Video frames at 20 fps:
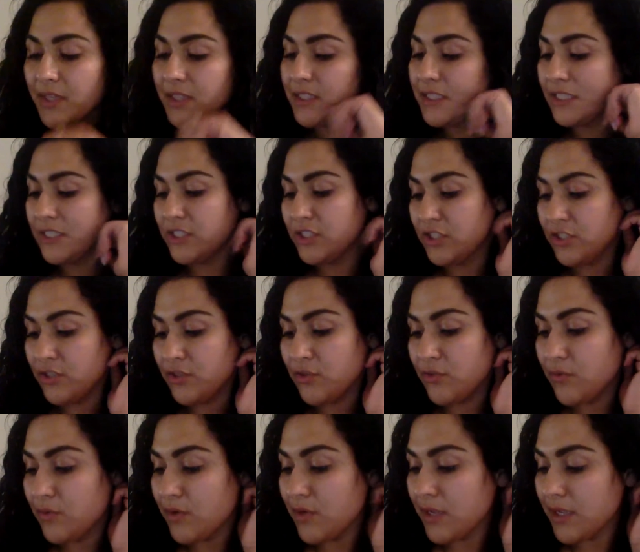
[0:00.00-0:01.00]

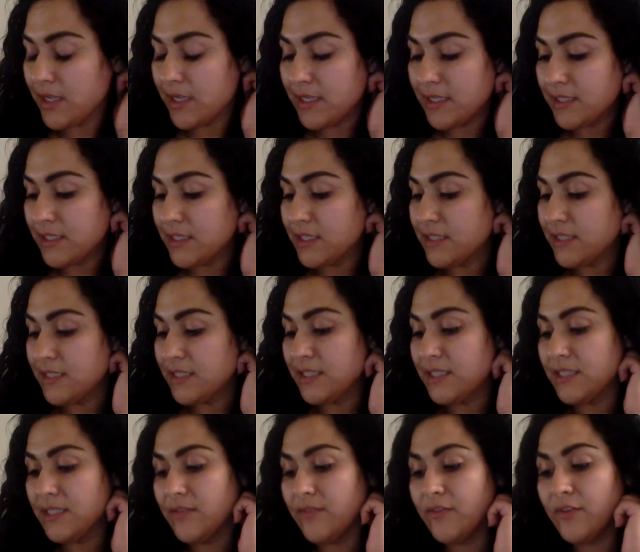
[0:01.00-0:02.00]
tissue
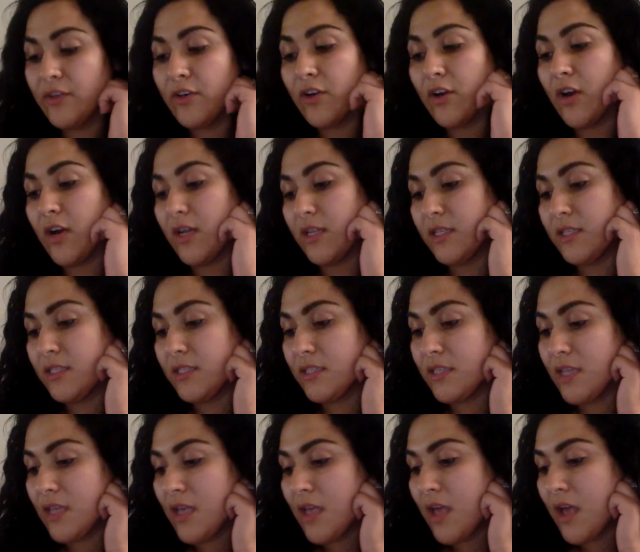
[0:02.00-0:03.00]
consists of neurons,
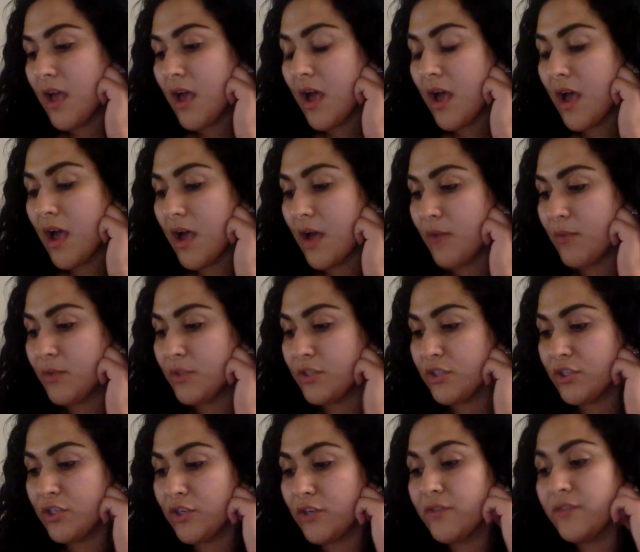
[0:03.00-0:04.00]
which
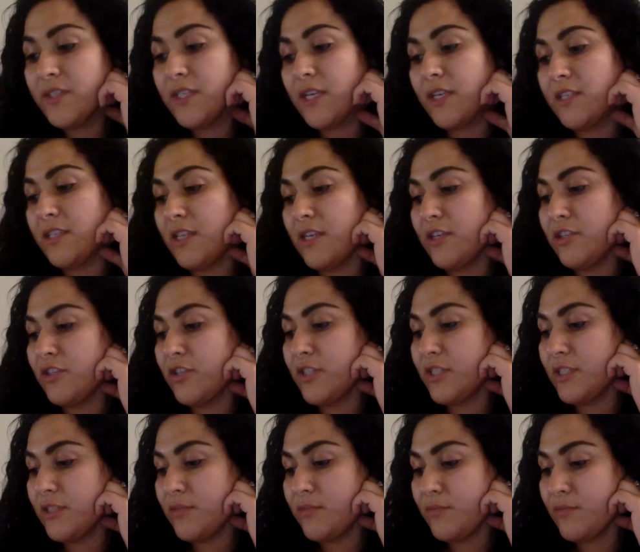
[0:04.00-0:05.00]
are nerve cells that
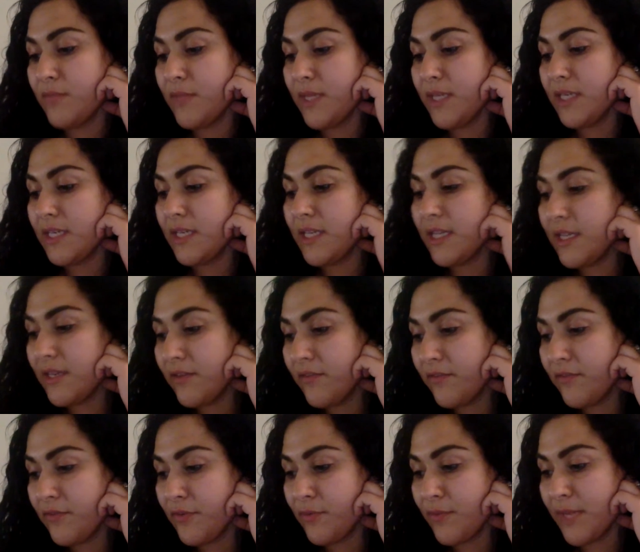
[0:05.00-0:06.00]
transmit
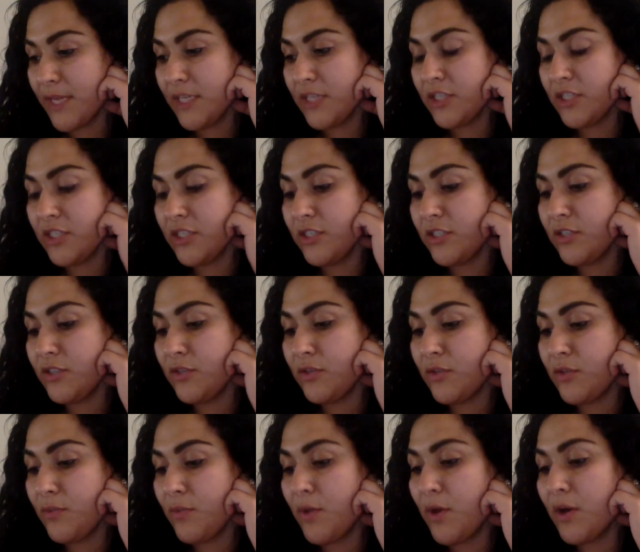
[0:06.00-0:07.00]
information to
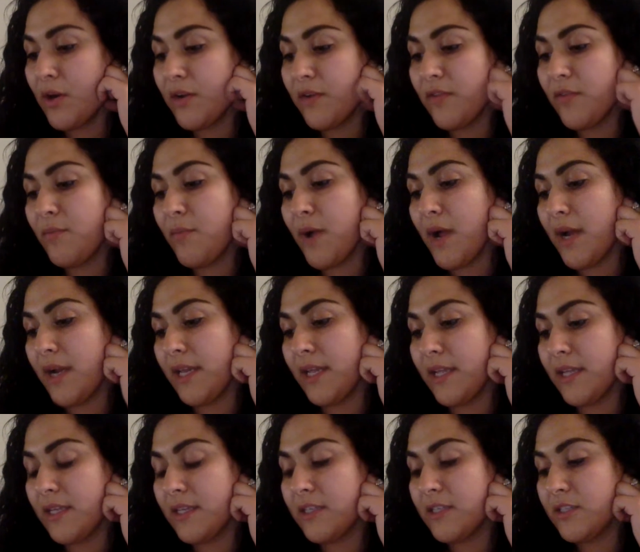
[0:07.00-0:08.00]
the part of the
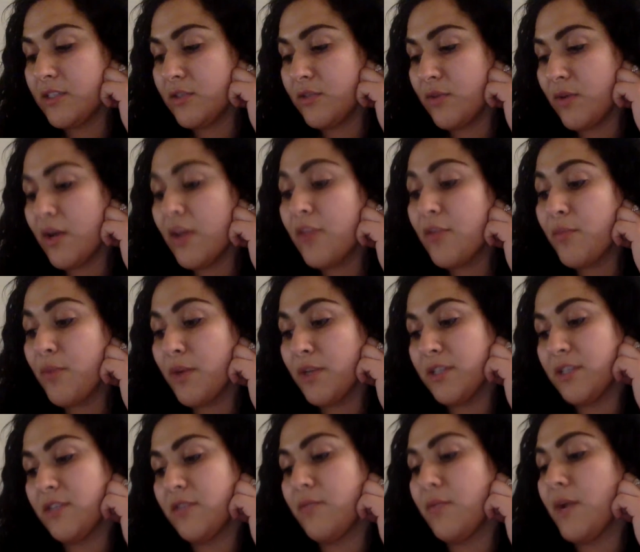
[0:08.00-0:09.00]
body and to other
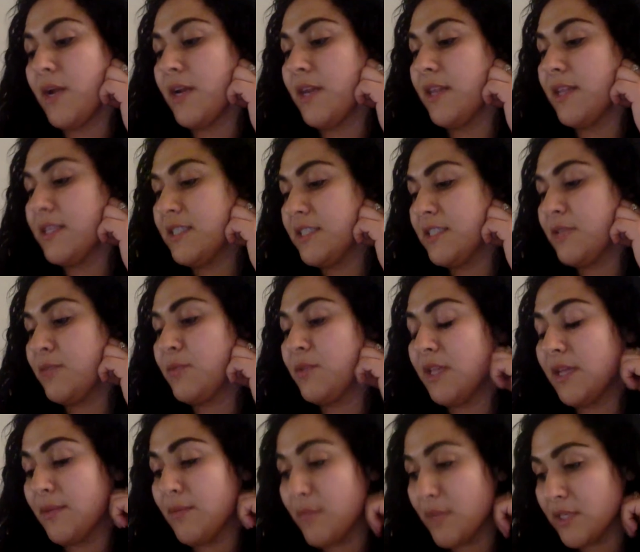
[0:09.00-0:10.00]
parts of the body that
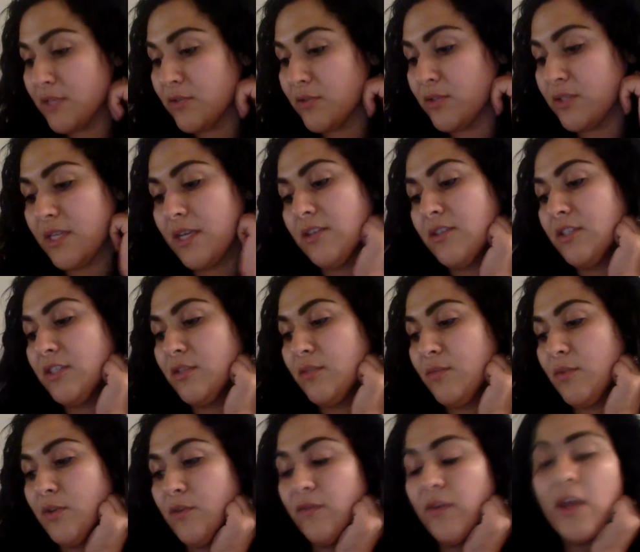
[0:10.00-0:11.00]
stimulate muscle cells to
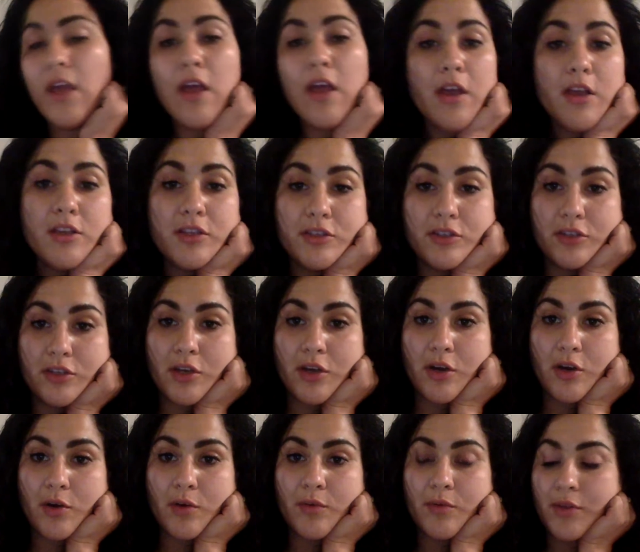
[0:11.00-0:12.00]
move.
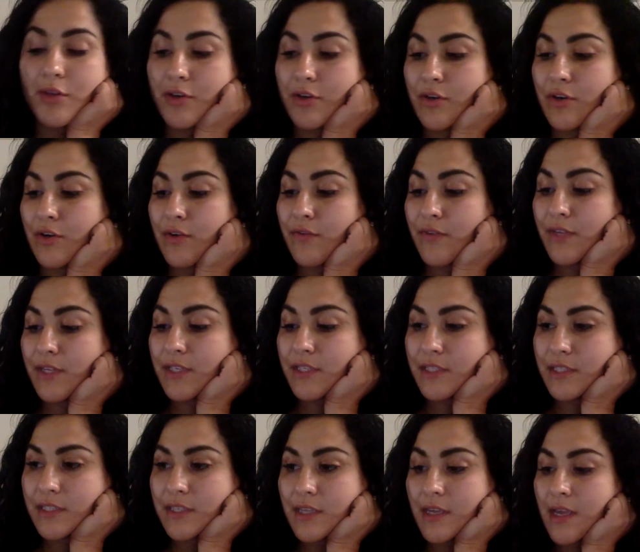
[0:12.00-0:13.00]
So the
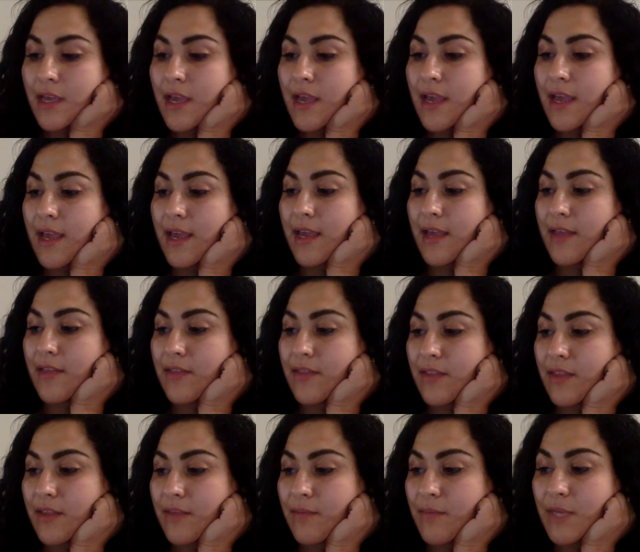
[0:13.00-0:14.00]
nervous and
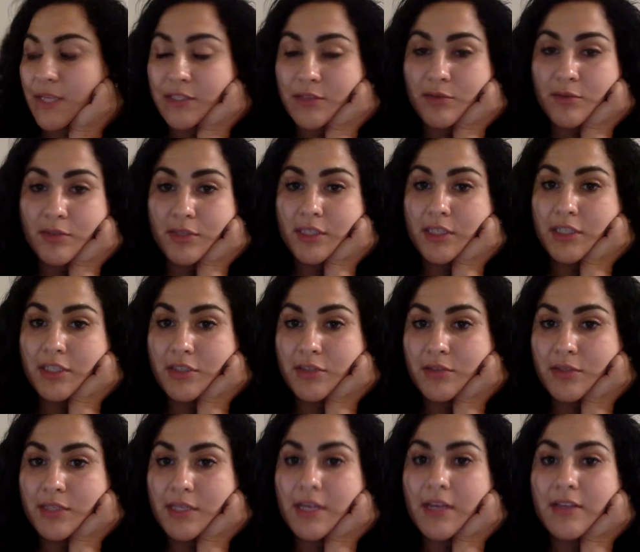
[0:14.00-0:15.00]
the muscle
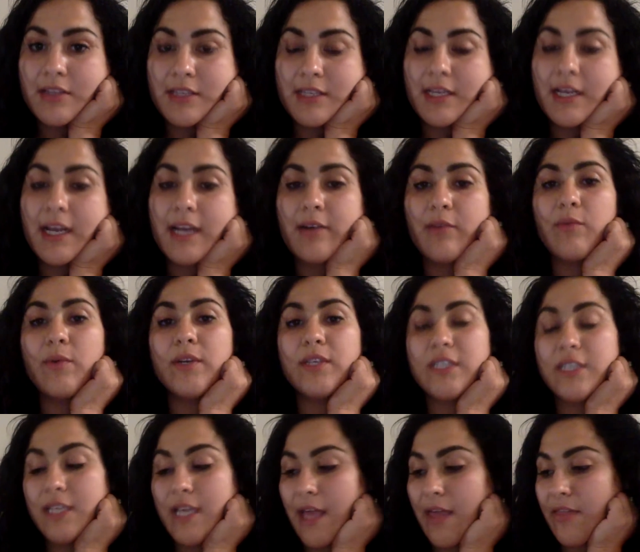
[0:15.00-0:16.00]
tissue cells, they kind of work
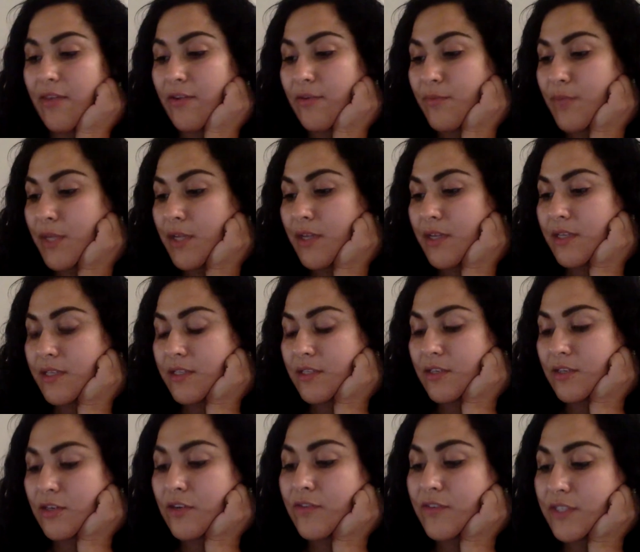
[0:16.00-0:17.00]
together because
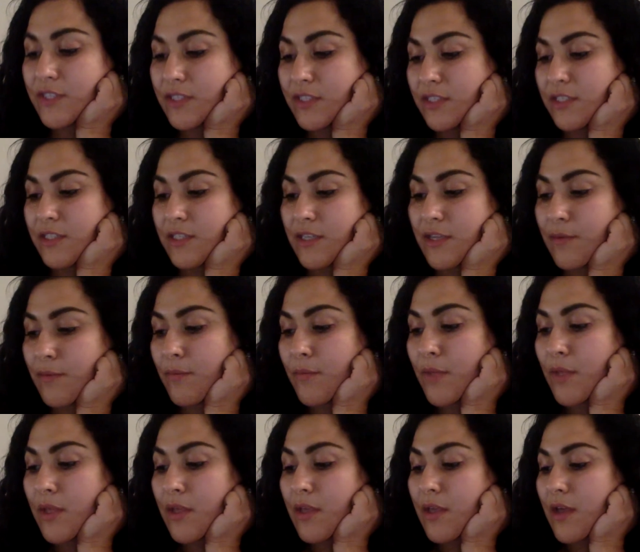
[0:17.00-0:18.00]
the nervous system
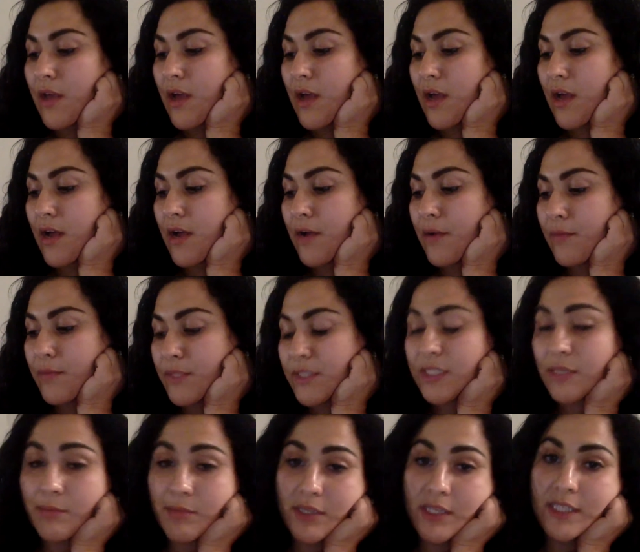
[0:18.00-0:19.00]

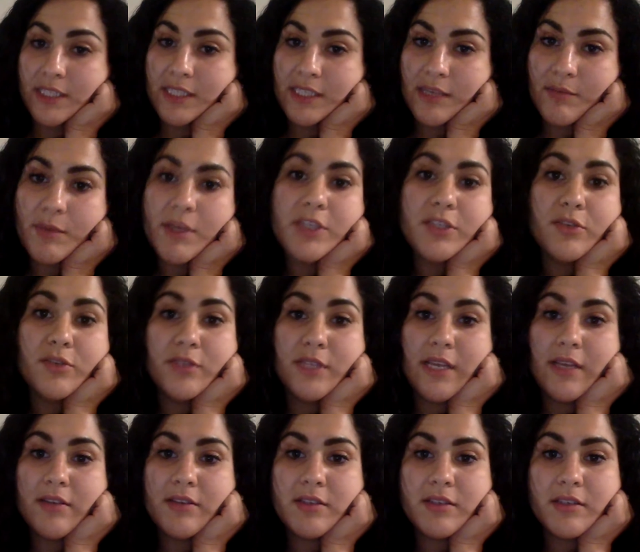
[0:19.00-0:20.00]
stimulates the muscle
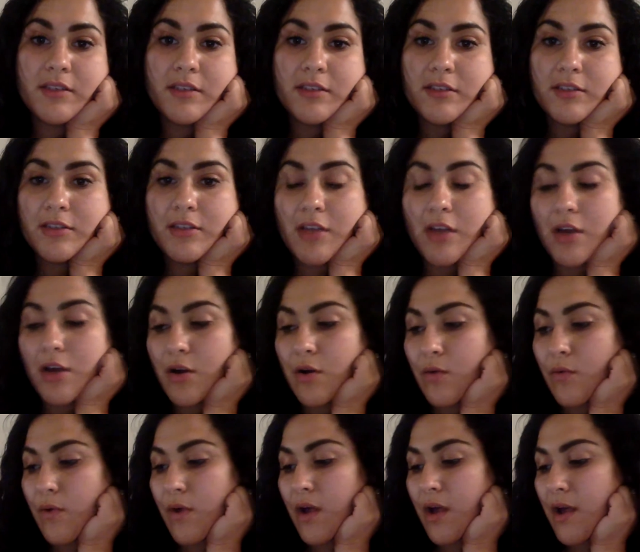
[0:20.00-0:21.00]
cells.
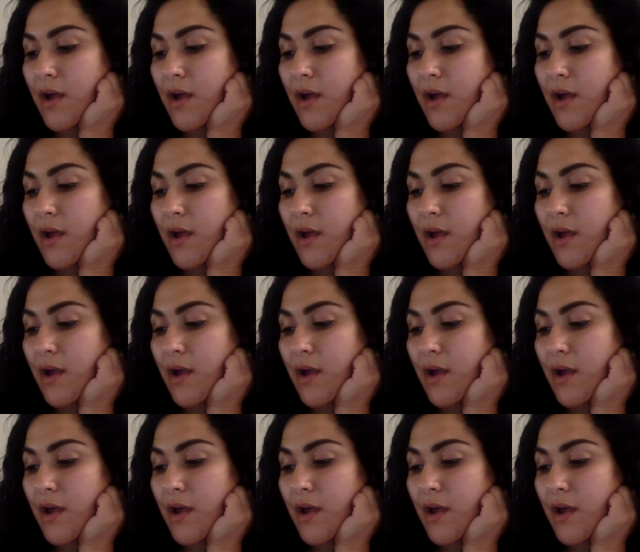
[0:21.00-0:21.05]
So